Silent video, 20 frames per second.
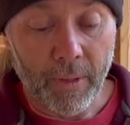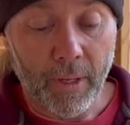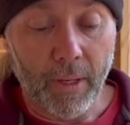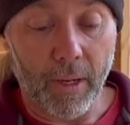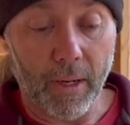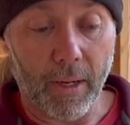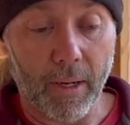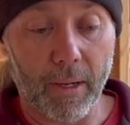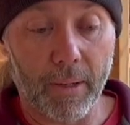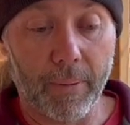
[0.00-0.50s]

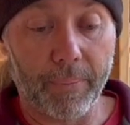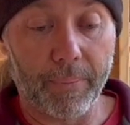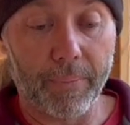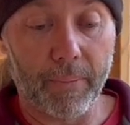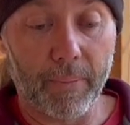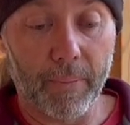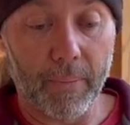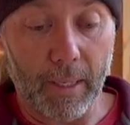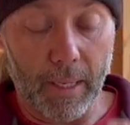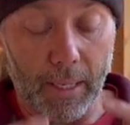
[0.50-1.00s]

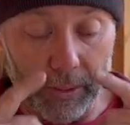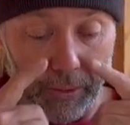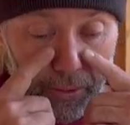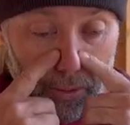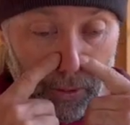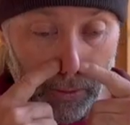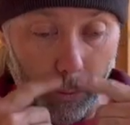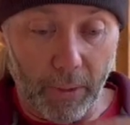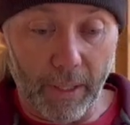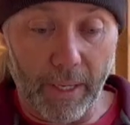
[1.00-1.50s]
Um, and
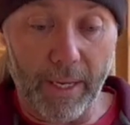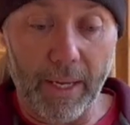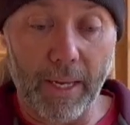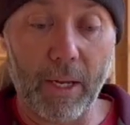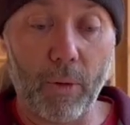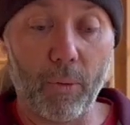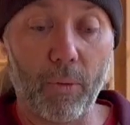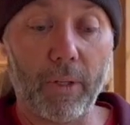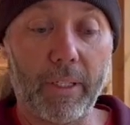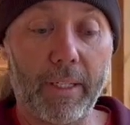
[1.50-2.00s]
so
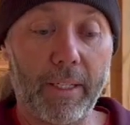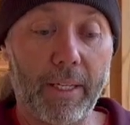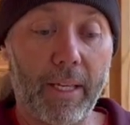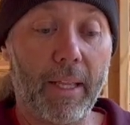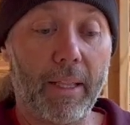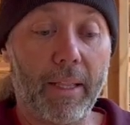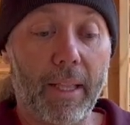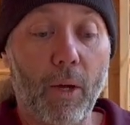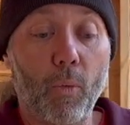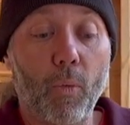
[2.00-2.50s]
he would,
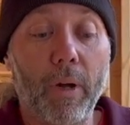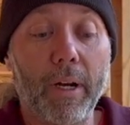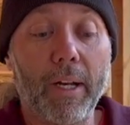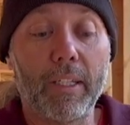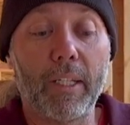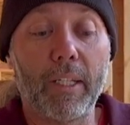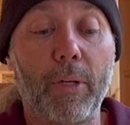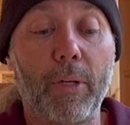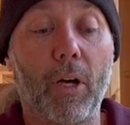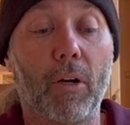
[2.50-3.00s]
keep, they want it
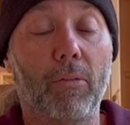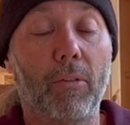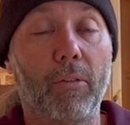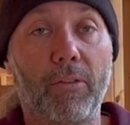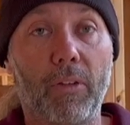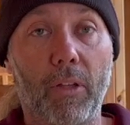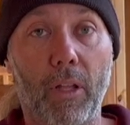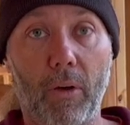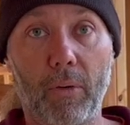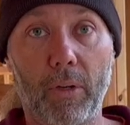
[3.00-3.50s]

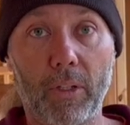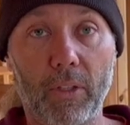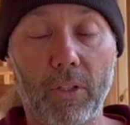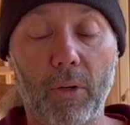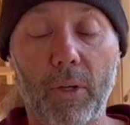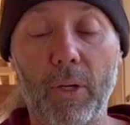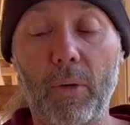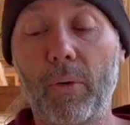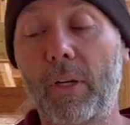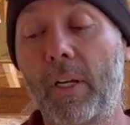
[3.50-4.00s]
overflowing.
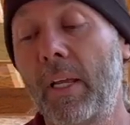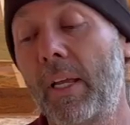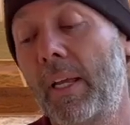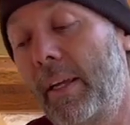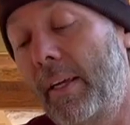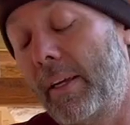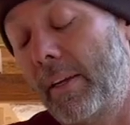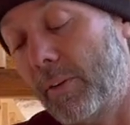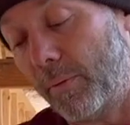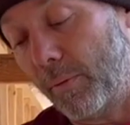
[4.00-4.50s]
So he would
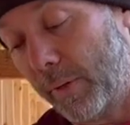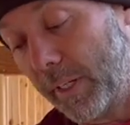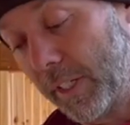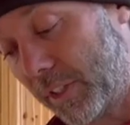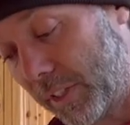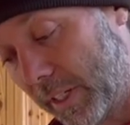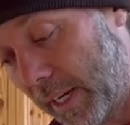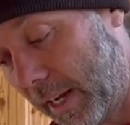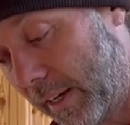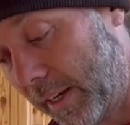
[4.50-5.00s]

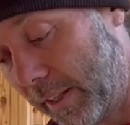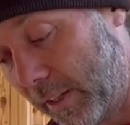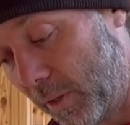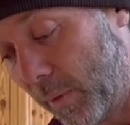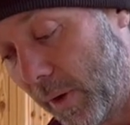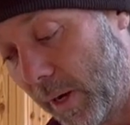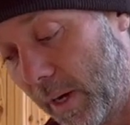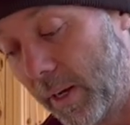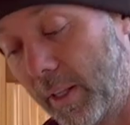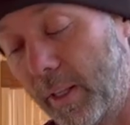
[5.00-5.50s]
reach down in the
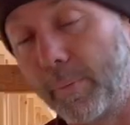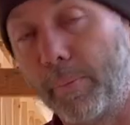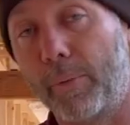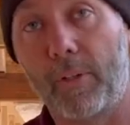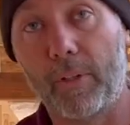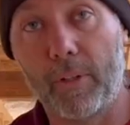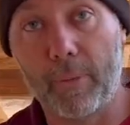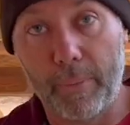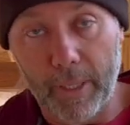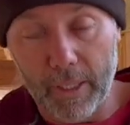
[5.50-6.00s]
well and
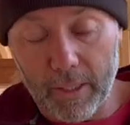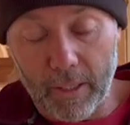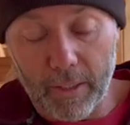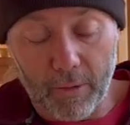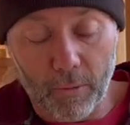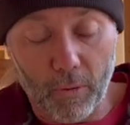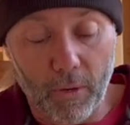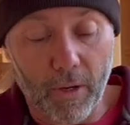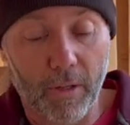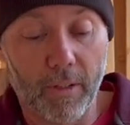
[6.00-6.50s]
pull the bucket
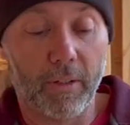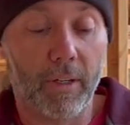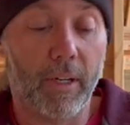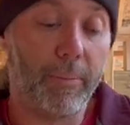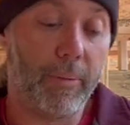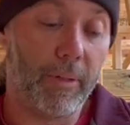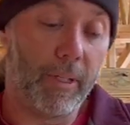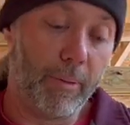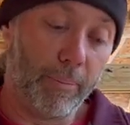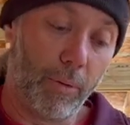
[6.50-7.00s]
of water
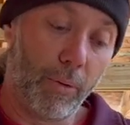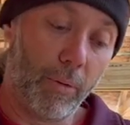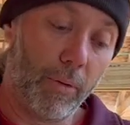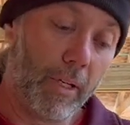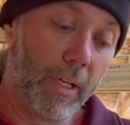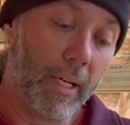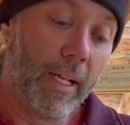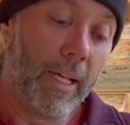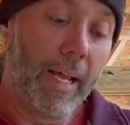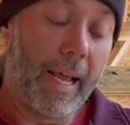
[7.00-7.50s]
up and he'd pour
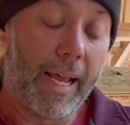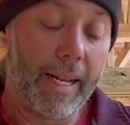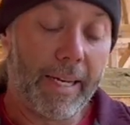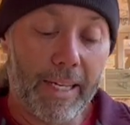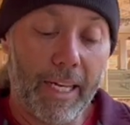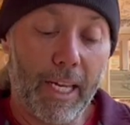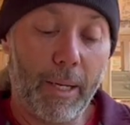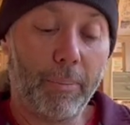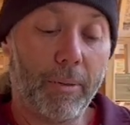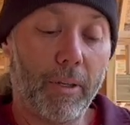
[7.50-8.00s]
it and
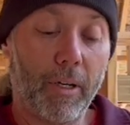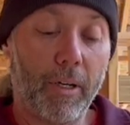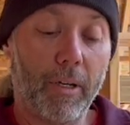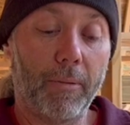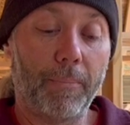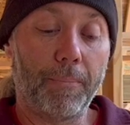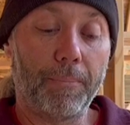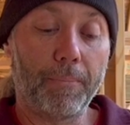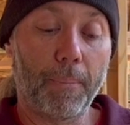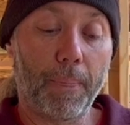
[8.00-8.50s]
keep
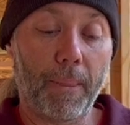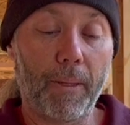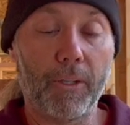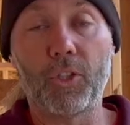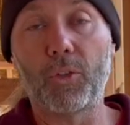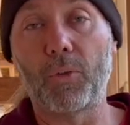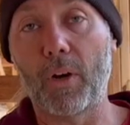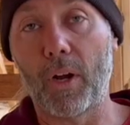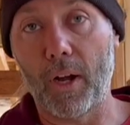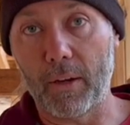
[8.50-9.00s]
their
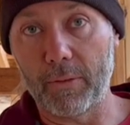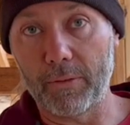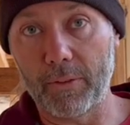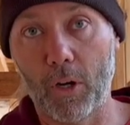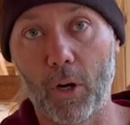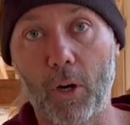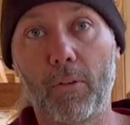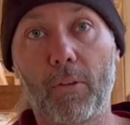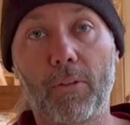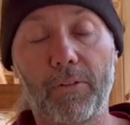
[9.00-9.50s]
trough
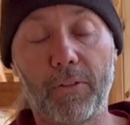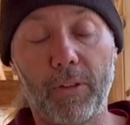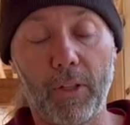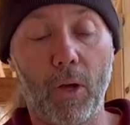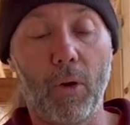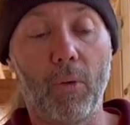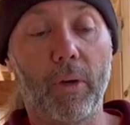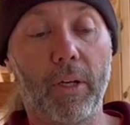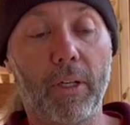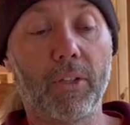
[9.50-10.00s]

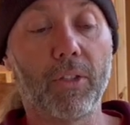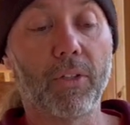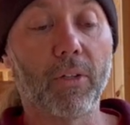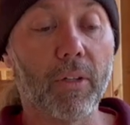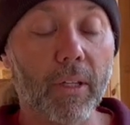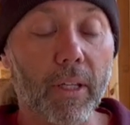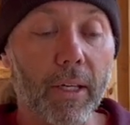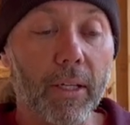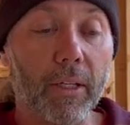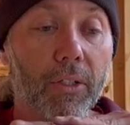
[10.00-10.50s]
overflowing so
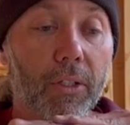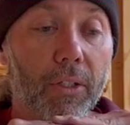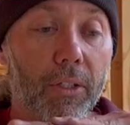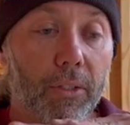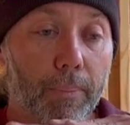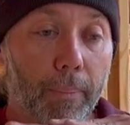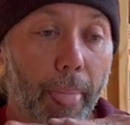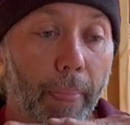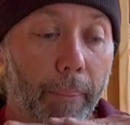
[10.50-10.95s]
they could just,